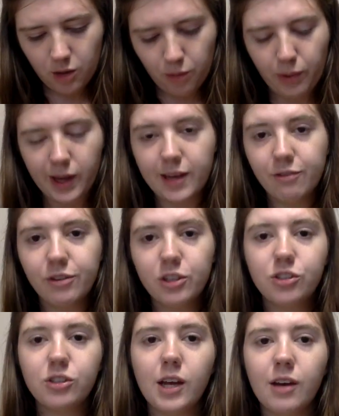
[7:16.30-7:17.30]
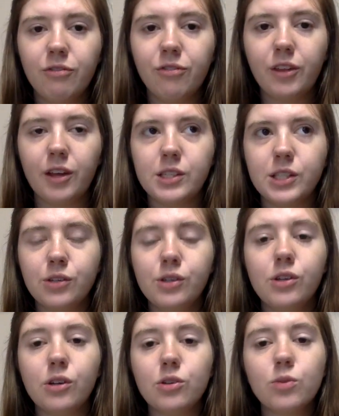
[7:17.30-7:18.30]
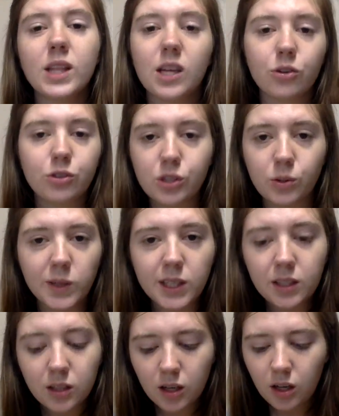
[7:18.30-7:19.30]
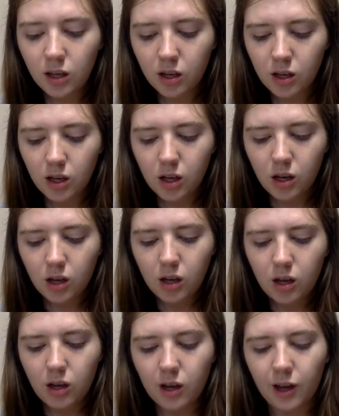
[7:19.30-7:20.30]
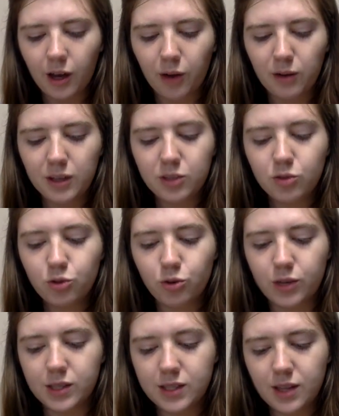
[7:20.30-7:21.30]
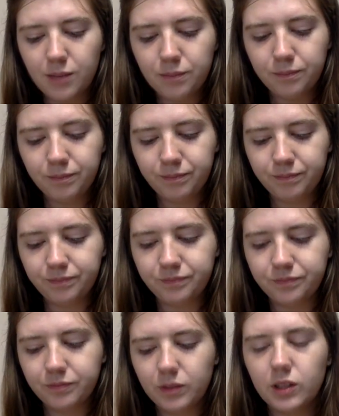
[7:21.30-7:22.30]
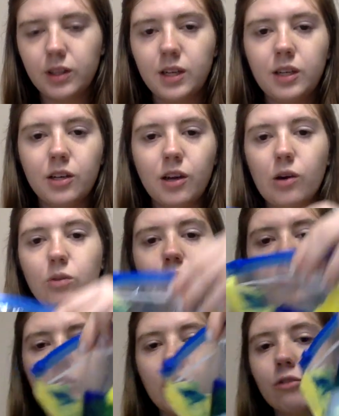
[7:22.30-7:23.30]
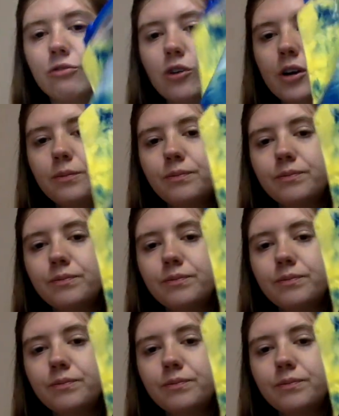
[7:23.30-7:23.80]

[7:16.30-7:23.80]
But if the student knows what they're doing and you trust them, then you know, go for it.